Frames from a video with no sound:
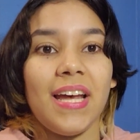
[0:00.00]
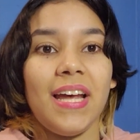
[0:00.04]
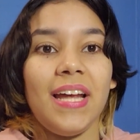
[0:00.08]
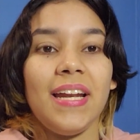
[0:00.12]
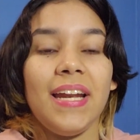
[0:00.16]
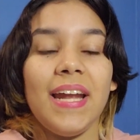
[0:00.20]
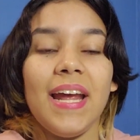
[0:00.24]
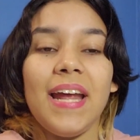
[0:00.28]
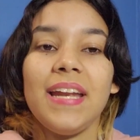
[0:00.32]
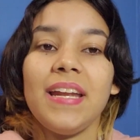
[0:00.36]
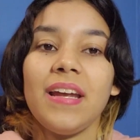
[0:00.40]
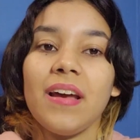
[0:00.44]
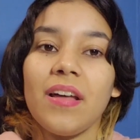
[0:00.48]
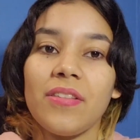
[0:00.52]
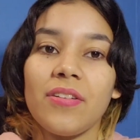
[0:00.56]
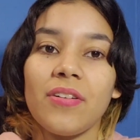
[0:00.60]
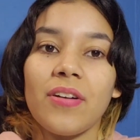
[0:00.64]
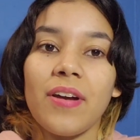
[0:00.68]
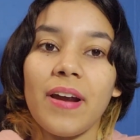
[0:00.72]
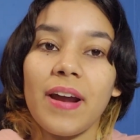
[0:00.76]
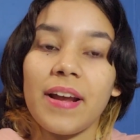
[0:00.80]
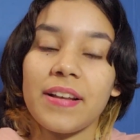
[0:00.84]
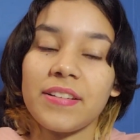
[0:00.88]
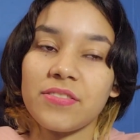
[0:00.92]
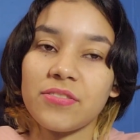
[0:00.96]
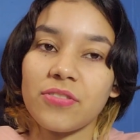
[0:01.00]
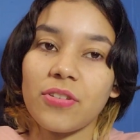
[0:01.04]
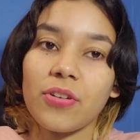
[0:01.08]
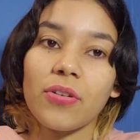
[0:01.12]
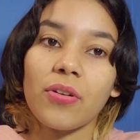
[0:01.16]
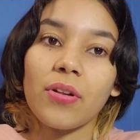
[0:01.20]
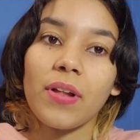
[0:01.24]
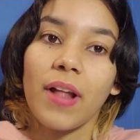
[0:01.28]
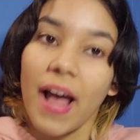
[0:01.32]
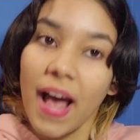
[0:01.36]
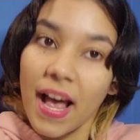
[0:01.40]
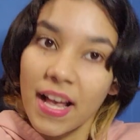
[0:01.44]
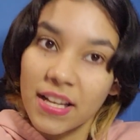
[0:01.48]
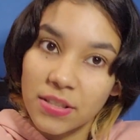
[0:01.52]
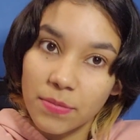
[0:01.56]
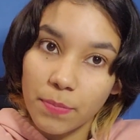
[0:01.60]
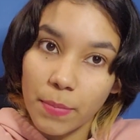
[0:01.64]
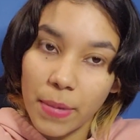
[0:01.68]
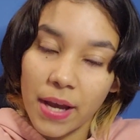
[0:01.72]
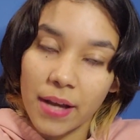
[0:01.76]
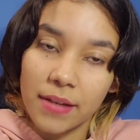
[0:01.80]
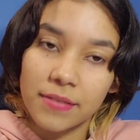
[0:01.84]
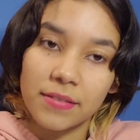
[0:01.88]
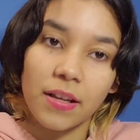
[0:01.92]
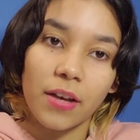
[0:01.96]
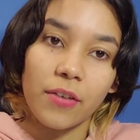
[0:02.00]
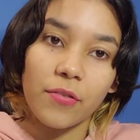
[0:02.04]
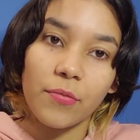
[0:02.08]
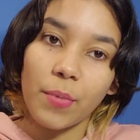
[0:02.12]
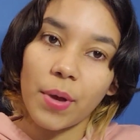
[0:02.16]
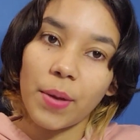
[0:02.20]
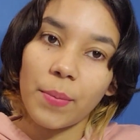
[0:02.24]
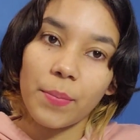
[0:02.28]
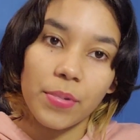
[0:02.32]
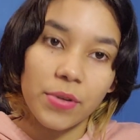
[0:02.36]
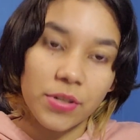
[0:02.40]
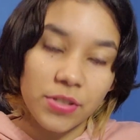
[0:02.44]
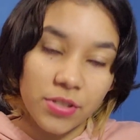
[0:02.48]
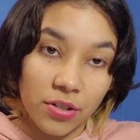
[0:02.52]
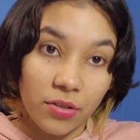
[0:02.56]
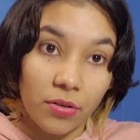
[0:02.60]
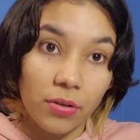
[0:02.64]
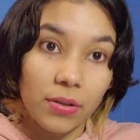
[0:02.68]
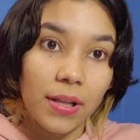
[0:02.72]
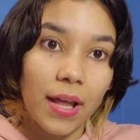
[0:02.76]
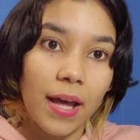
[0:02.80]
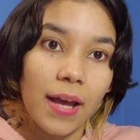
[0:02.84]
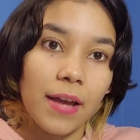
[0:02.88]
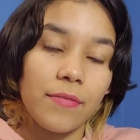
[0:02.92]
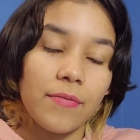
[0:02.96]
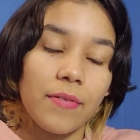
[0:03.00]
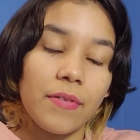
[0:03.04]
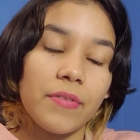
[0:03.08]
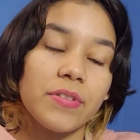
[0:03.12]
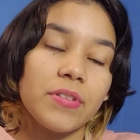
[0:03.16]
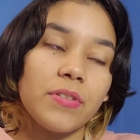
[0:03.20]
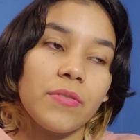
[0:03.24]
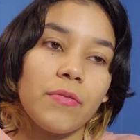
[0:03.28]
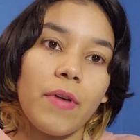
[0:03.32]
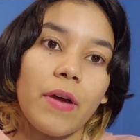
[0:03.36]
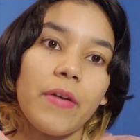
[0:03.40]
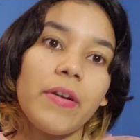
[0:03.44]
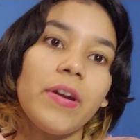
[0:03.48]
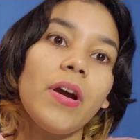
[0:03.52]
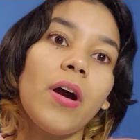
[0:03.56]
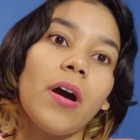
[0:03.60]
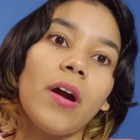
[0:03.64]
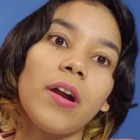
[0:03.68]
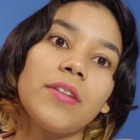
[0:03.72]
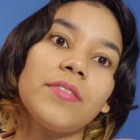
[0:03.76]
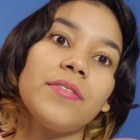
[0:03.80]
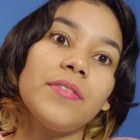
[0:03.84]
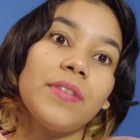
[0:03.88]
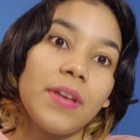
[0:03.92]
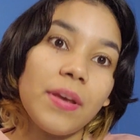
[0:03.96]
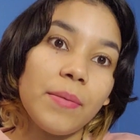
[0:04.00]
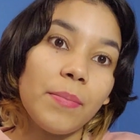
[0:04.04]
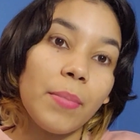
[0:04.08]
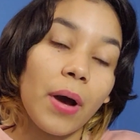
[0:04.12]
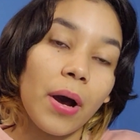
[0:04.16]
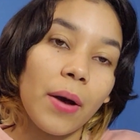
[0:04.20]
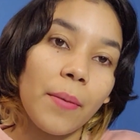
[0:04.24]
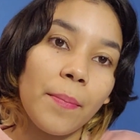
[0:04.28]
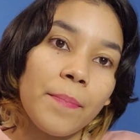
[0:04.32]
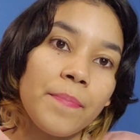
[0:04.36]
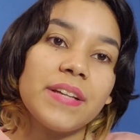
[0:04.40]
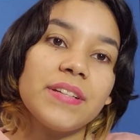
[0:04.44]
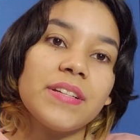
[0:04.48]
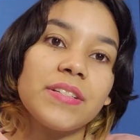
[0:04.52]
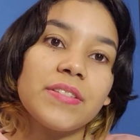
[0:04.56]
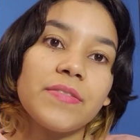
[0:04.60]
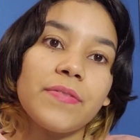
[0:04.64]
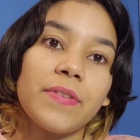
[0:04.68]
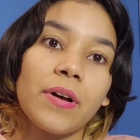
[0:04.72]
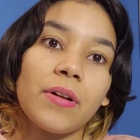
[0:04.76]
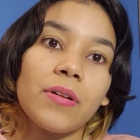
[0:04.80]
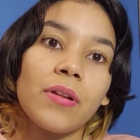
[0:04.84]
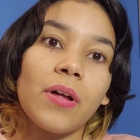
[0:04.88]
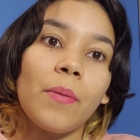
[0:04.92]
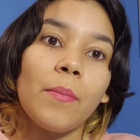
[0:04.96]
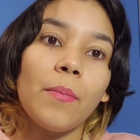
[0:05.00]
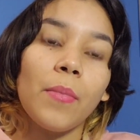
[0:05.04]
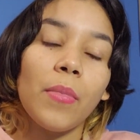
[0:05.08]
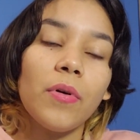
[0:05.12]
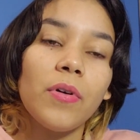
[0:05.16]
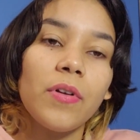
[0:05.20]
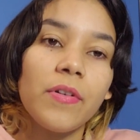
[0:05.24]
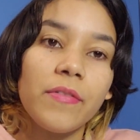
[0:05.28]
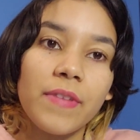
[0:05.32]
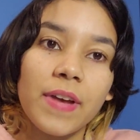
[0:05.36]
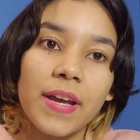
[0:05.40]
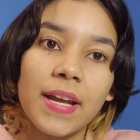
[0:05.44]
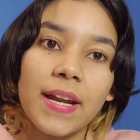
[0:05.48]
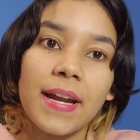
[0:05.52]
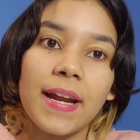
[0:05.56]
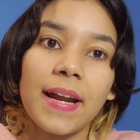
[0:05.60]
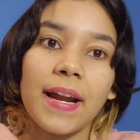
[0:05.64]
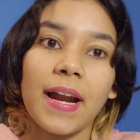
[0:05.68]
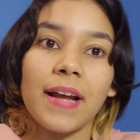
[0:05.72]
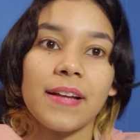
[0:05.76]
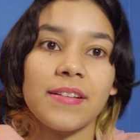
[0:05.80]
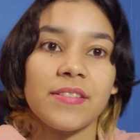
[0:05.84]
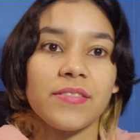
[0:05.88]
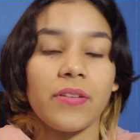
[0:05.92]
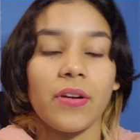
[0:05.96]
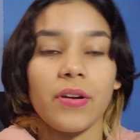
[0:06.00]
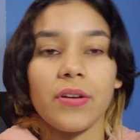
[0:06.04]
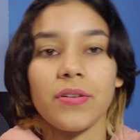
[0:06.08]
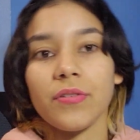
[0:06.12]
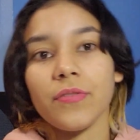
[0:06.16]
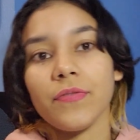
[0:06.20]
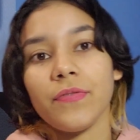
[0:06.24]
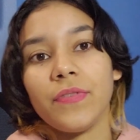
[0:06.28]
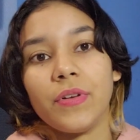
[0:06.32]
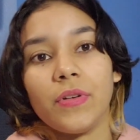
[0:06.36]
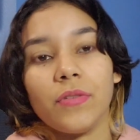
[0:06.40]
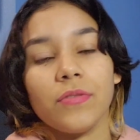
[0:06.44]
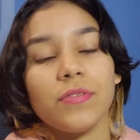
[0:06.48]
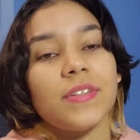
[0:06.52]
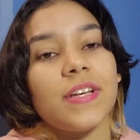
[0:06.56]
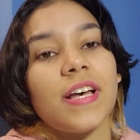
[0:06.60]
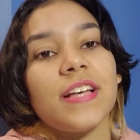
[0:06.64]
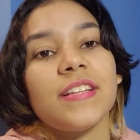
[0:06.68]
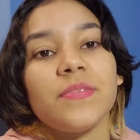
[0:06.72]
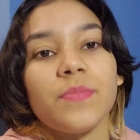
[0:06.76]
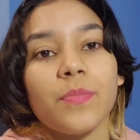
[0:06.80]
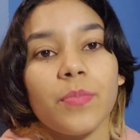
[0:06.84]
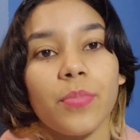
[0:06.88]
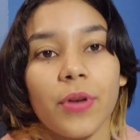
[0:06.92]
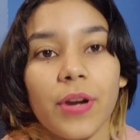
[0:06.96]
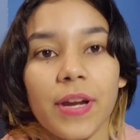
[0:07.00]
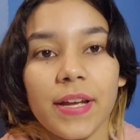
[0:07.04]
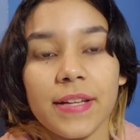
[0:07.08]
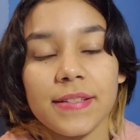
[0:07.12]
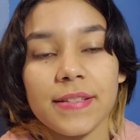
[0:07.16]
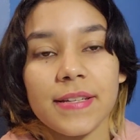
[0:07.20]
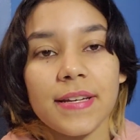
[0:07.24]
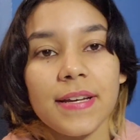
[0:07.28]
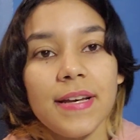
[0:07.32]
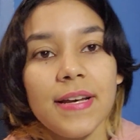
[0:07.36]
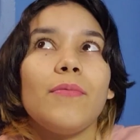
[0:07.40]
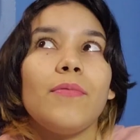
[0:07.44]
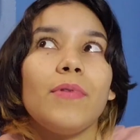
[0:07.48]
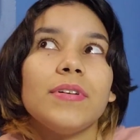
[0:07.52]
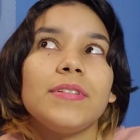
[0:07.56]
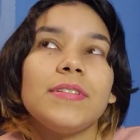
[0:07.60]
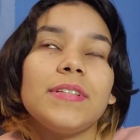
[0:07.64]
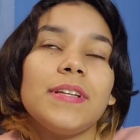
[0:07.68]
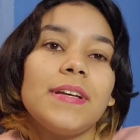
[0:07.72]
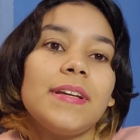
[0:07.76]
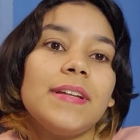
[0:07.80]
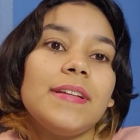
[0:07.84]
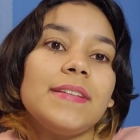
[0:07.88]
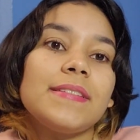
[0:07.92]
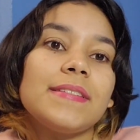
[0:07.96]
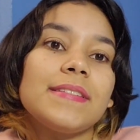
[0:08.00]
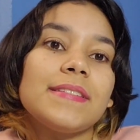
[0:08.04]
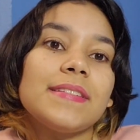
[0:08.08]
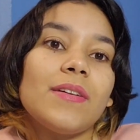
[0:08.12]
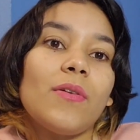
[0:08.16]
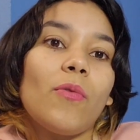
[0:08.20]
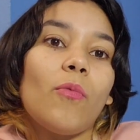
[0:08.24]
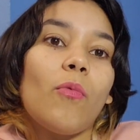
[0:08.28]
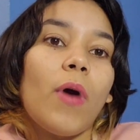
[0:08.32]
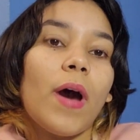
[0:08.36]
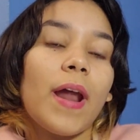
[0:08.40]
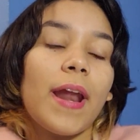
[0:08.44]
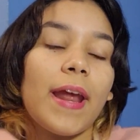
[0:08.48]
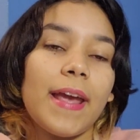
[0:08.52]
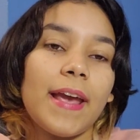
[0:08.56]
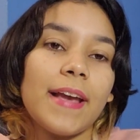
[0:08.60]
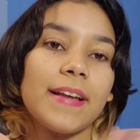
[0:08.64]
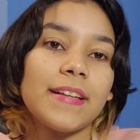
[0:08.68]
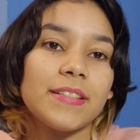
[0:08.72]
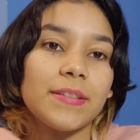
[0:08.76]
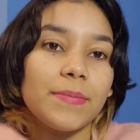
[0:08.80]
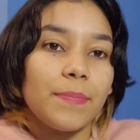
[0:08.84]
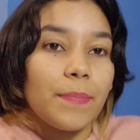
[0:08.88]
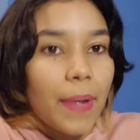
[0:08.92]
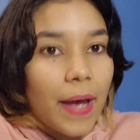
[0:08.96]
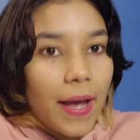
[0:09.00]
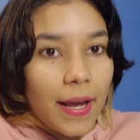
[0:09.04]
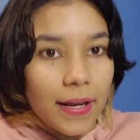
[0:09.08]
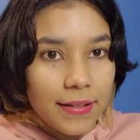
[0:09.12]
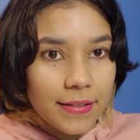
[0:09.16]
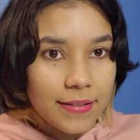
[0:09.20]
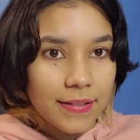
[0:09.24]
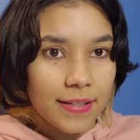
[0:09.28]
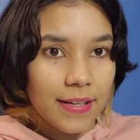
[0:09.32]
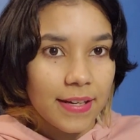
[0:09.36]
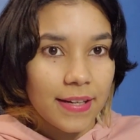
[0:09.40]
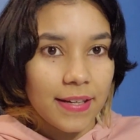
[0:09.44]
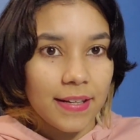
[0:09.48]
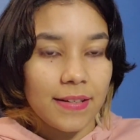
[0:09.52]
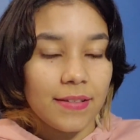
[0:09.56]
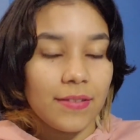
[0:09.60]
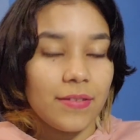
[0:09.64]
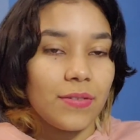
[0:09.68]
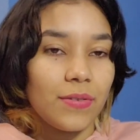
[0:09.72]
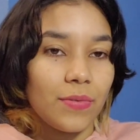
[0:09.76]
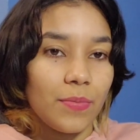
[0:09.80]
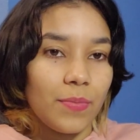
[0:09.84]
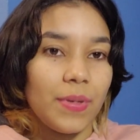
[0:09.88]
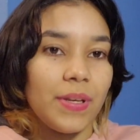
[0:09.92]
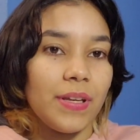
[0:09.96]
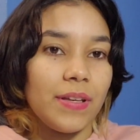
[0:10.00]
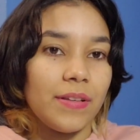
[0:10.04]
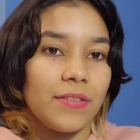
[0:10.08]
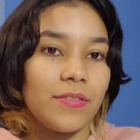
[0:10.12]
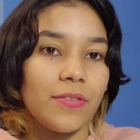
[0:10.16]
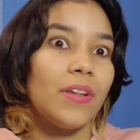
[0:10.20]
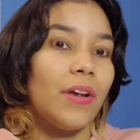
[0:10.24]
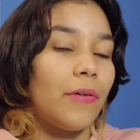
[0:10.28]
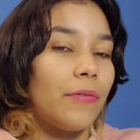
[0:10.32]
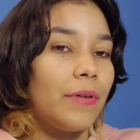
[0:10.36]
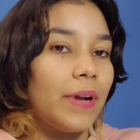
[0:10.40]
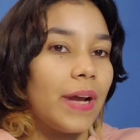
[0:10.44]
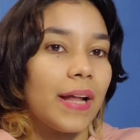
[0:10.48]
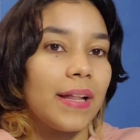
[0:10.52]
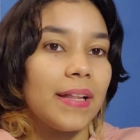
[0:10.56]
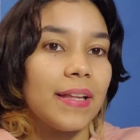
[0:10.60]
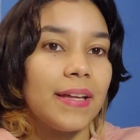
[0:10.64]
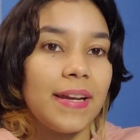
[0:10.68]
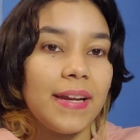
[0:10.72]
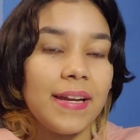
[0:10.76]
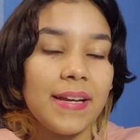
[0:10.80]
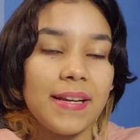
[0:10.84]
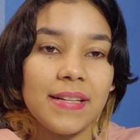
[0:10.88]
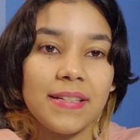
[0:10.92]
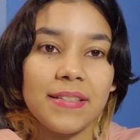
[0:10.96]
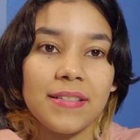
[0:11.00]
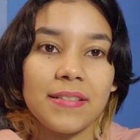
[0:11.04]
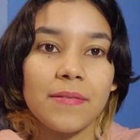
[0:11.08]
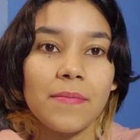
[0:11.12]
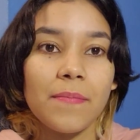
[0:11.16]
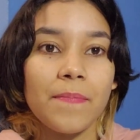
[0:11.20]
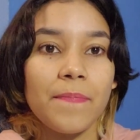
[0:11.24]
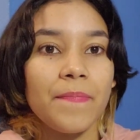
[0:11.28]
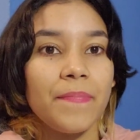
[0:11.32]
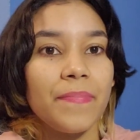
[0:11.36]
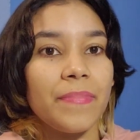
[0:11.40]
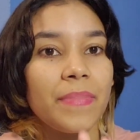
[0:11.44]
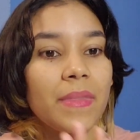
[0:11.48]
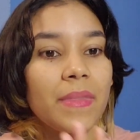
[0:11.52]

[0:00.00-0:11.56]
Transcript: and any other external aspect of my personal life. It was very hard to keep up, and I just felt unmotivated. I started to feel desperate. It wasn't what I expected it to be. The reality is,